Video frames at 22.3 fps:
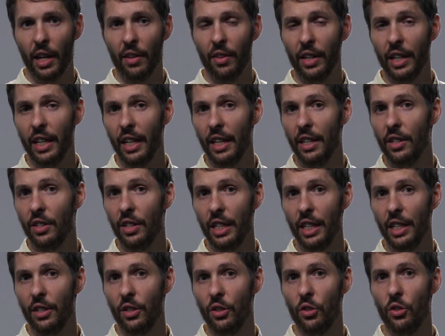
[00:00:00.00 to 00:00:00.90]
They
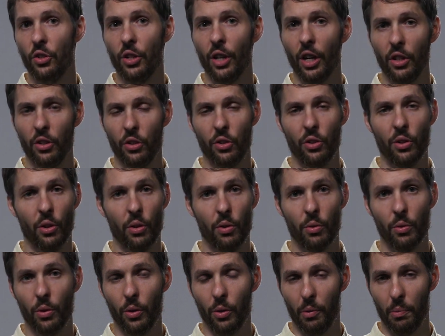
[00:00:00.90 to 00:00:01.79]
indeed judge the
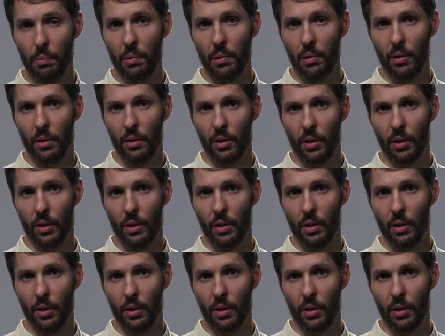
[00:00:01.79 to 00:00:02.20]
group